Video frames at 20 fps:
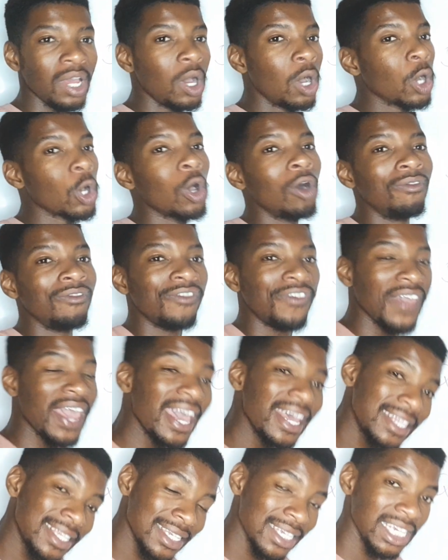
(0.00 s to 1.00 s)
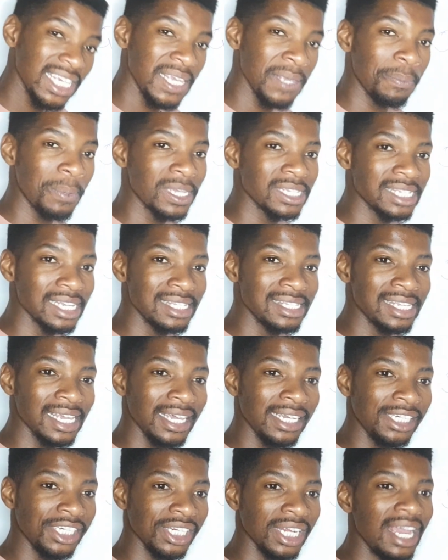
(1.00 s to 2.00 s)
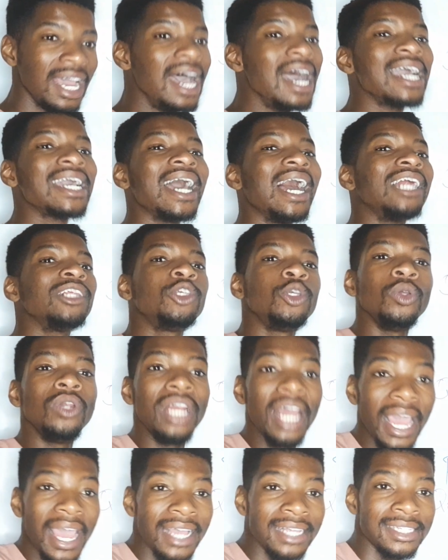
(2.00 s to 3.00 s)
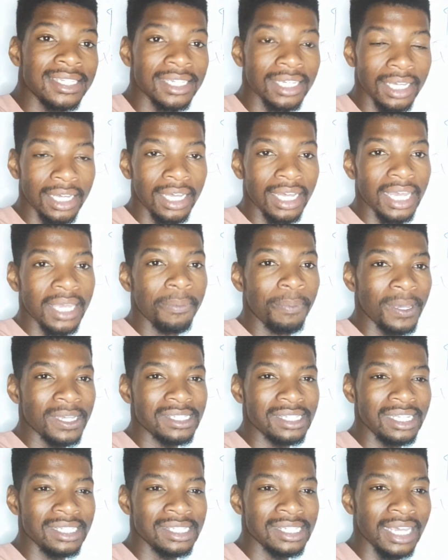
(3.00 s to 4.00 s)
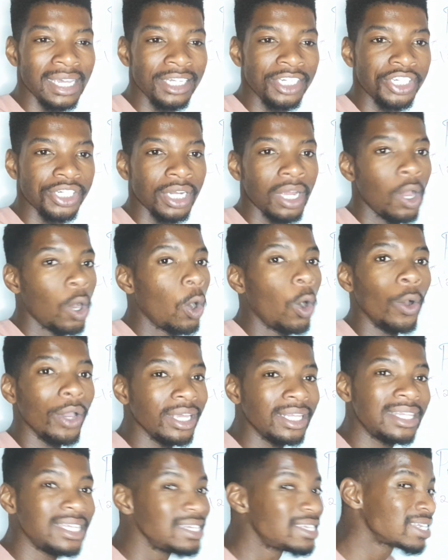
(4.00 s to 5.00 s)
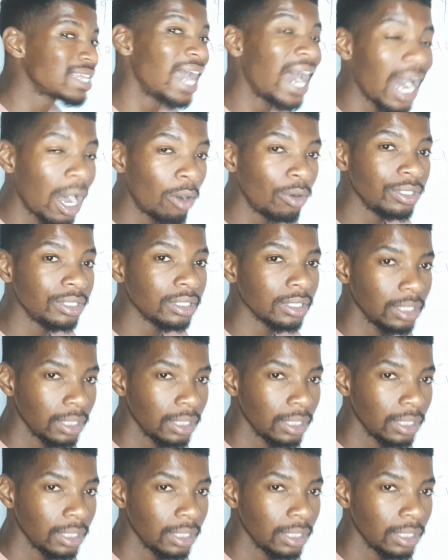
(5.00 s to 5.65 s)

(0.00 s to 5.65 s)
convert a percentage, calculate a percentage or a discount.